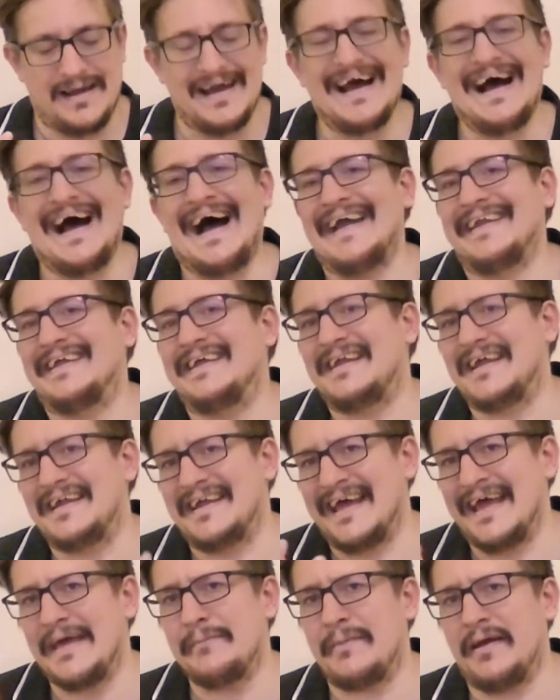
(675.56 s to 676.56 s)
And it did
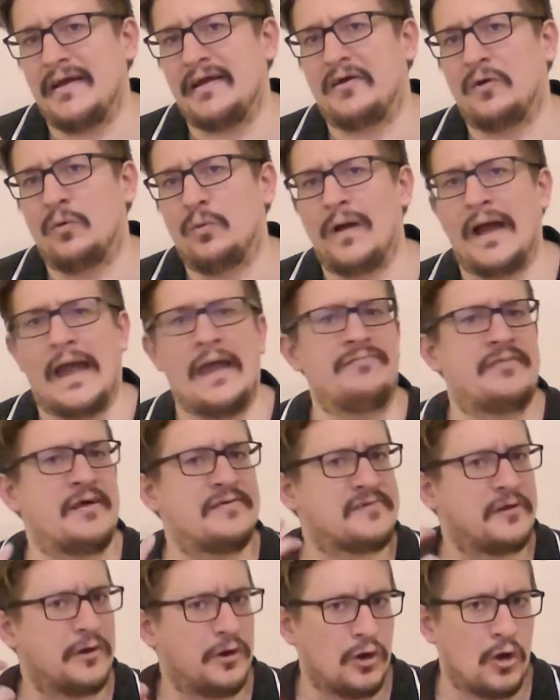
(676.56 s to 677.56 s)
hit me like a wave. There's
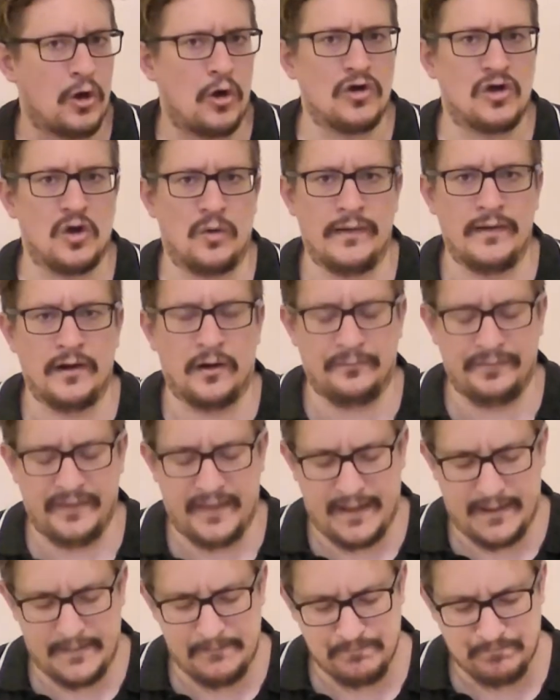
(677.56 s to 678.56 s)
a lot going on
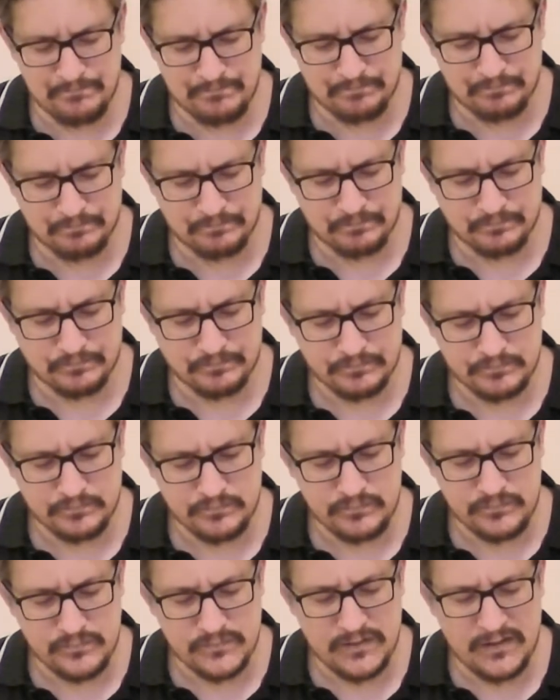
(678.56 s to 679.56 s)
there.
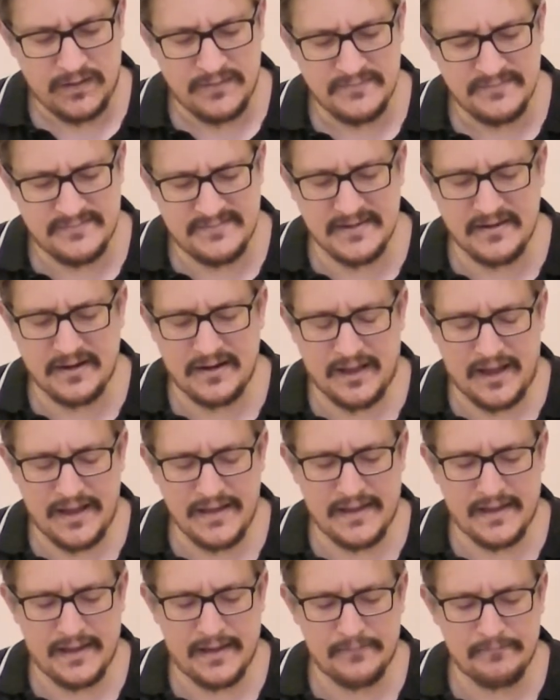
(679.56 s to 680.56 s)
Did I
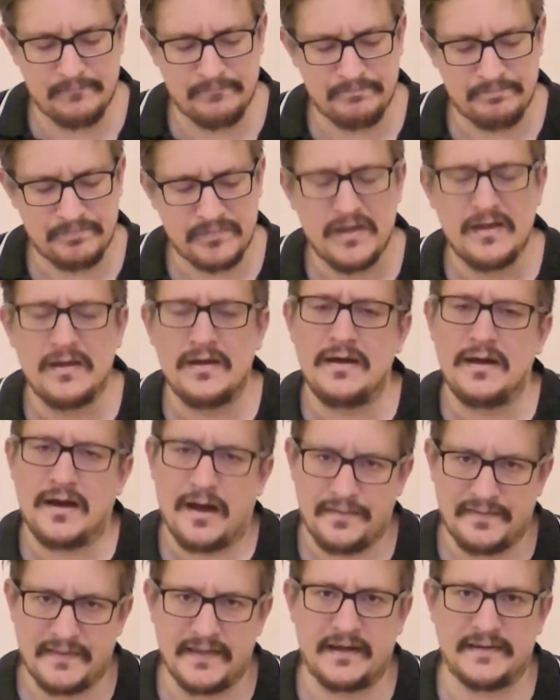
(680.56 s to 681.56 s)
like it?
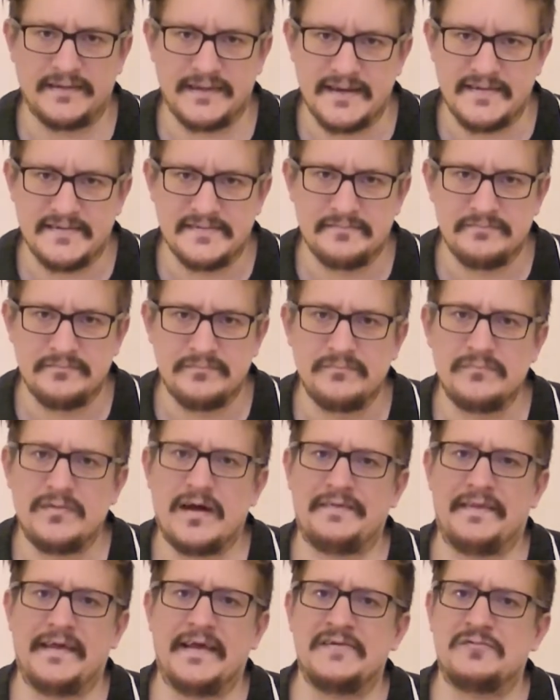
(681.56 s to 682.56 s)
I think I did. I
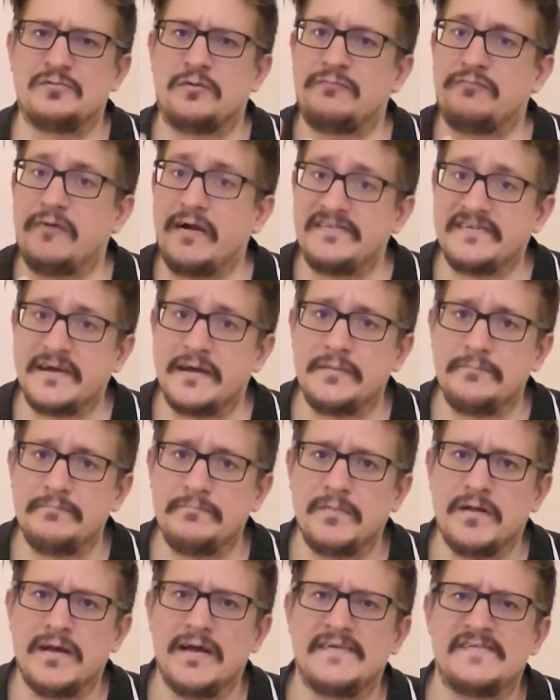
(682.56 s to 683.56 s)
think it's refreshing.
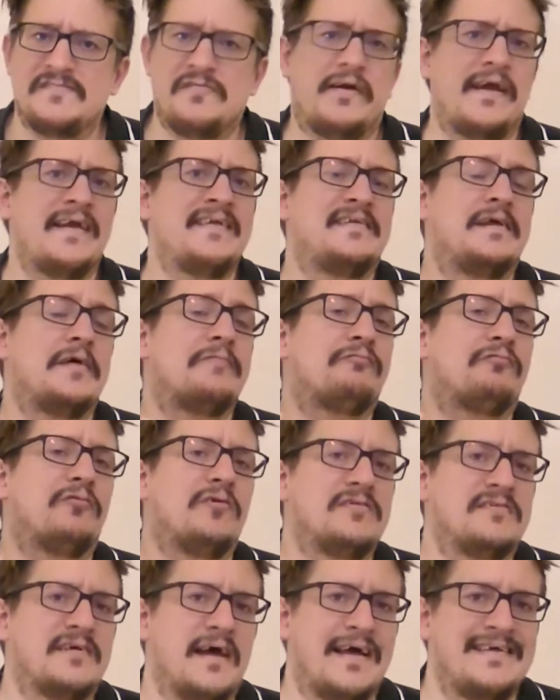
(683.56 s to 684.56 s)
It's a very
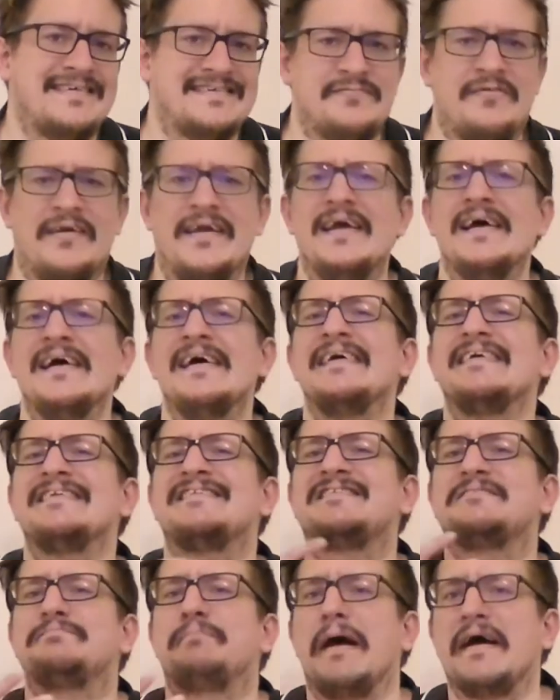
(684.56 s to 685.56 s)
different taste. It's a very
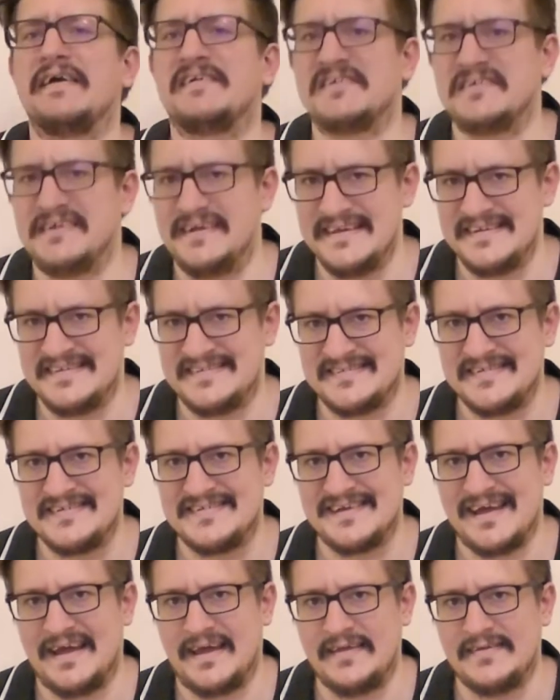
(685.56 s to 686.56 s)
specialist
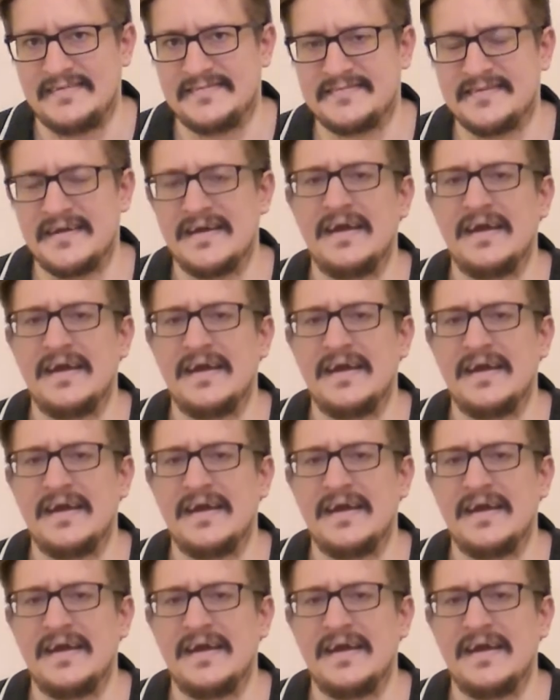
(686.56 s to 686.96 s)
taste.